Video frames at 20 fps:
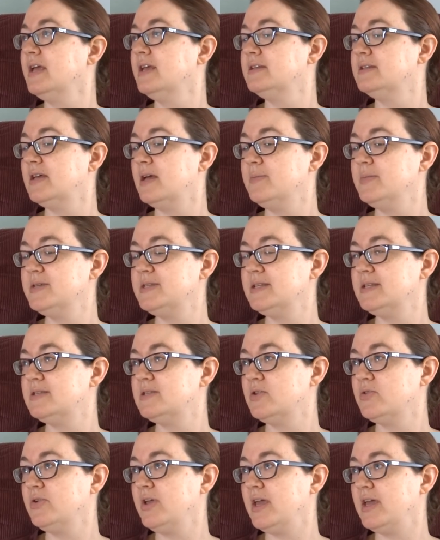Thomas, it's
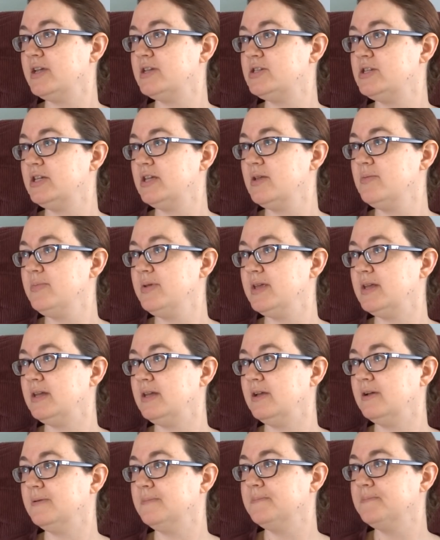okay. She can be in
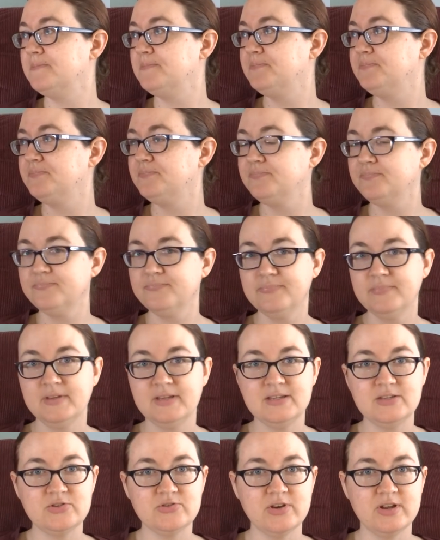here.
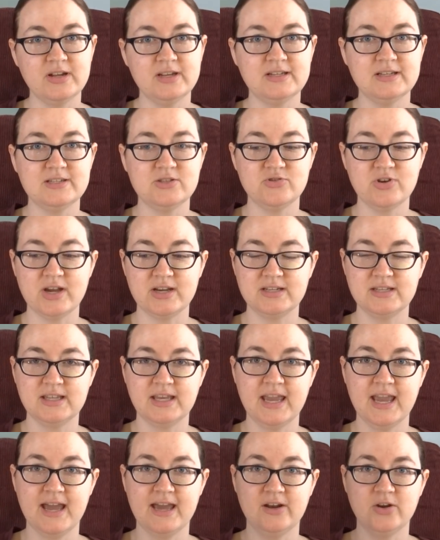He's trying to distract the
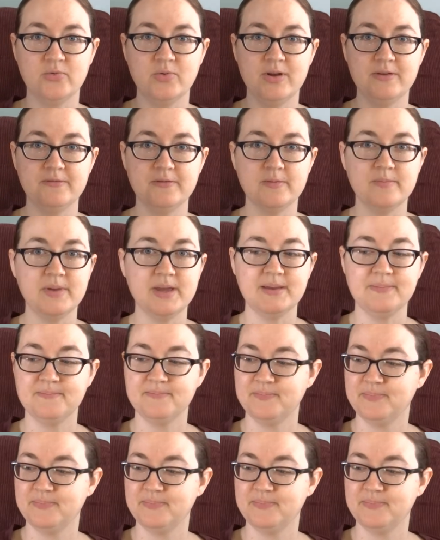cat away from me.